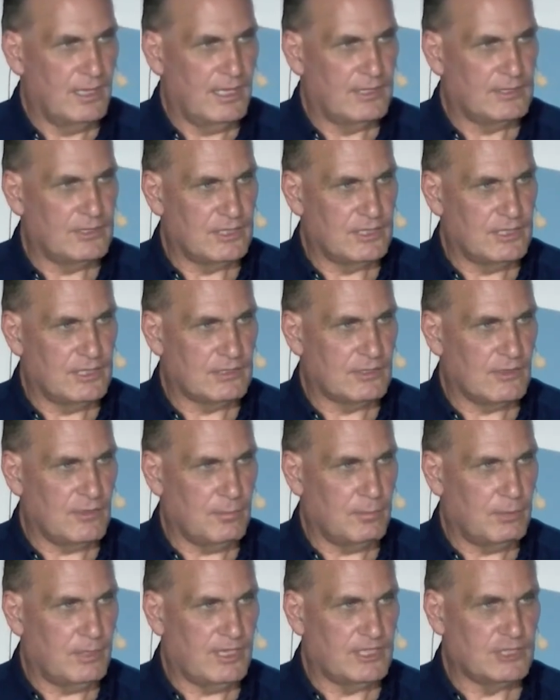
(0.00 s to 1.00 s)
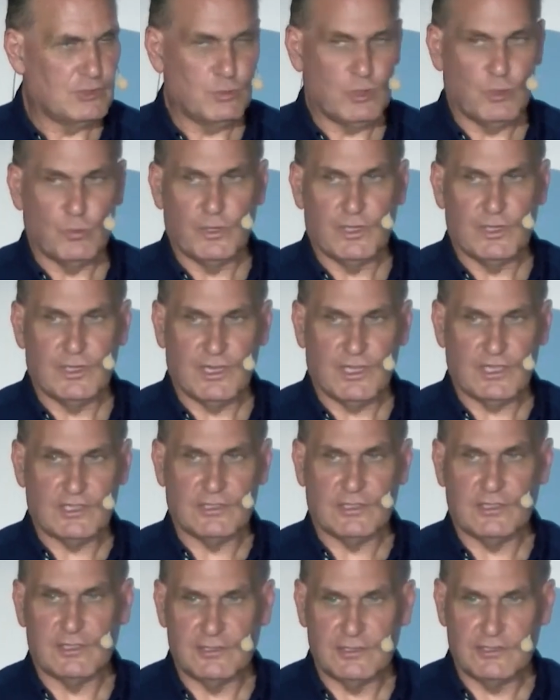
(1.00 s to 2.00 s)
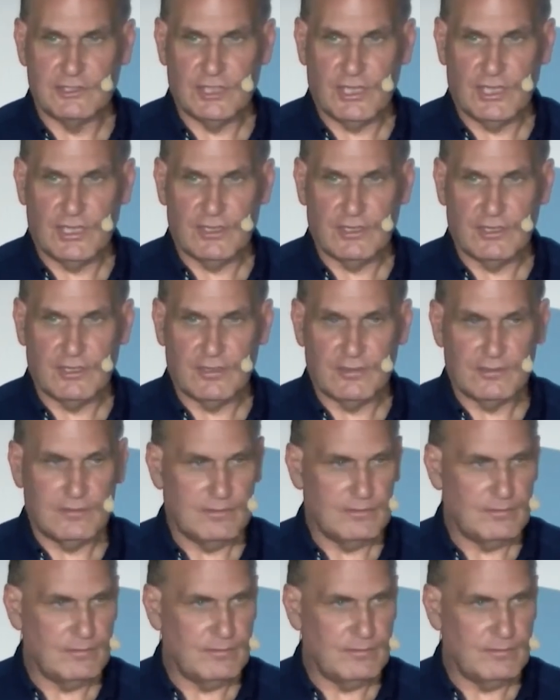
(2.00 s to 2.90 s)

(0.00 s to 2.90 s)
and to get to the place where we could actually share